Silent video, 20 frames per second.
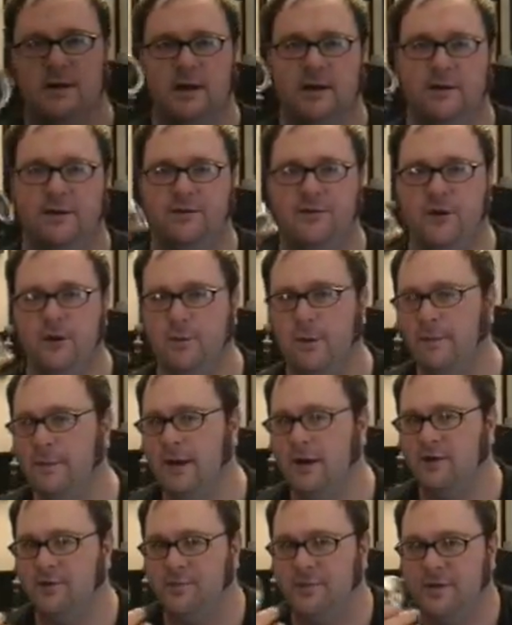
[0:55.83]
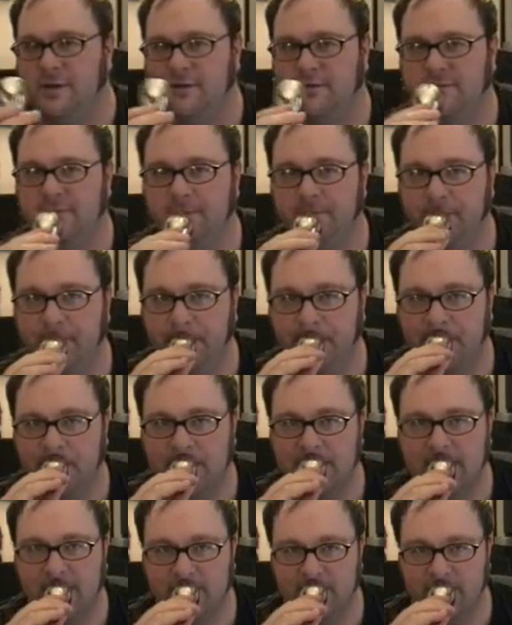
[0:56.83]
Now the tuba mouthpiece
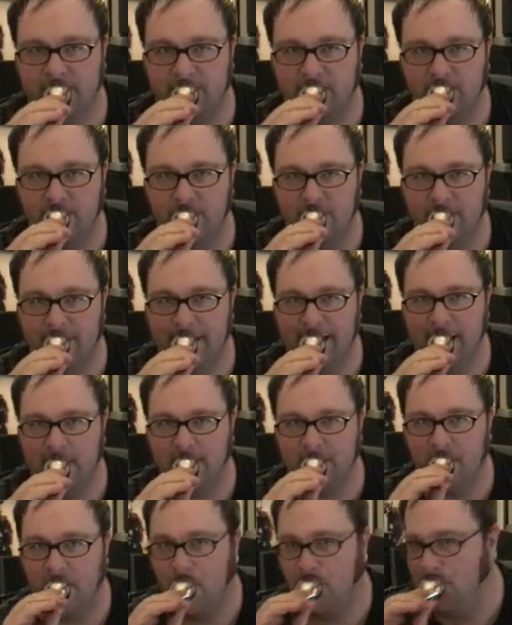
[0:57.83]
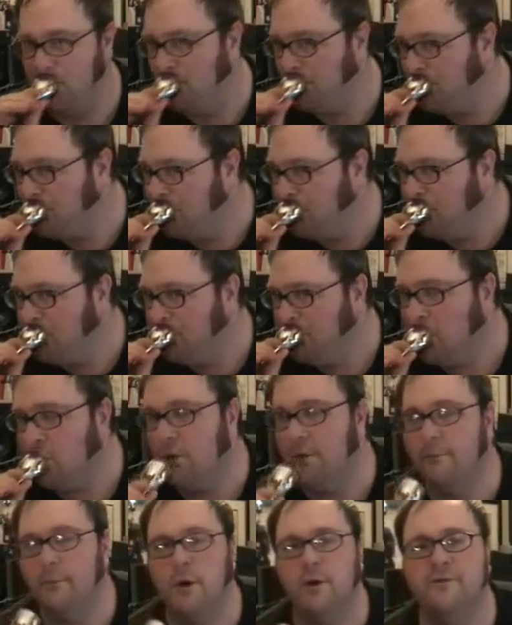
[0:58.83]
covers your whole mouth,
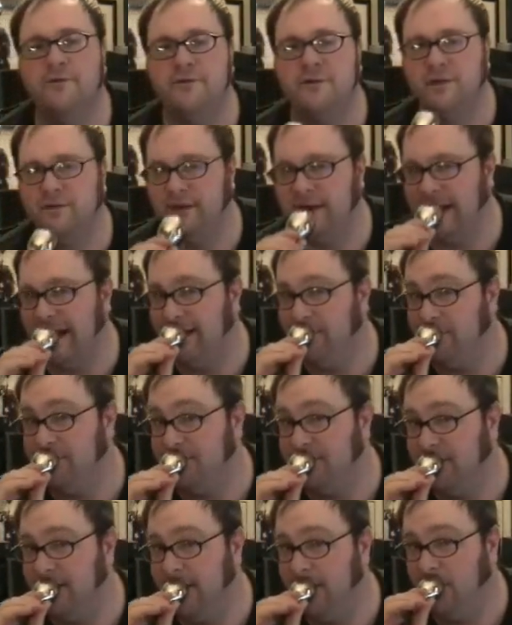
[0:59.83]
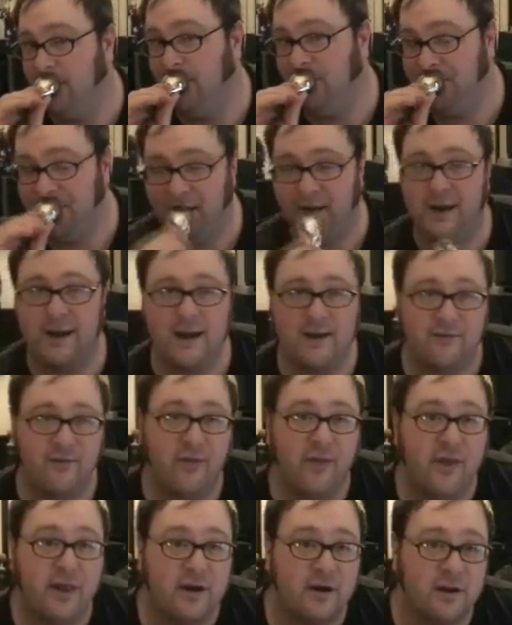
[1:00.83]
or most of it, I would say. Now I have
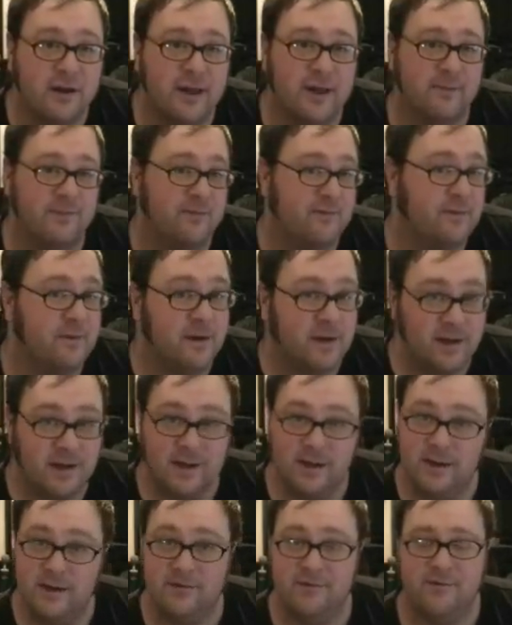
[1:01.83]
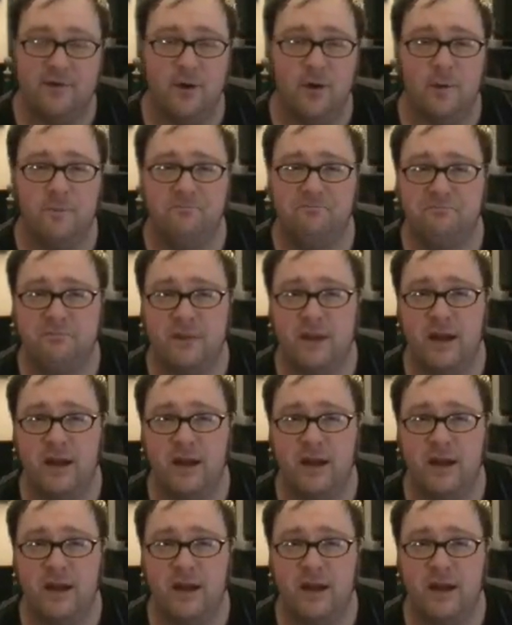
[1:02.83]
thinner lips, so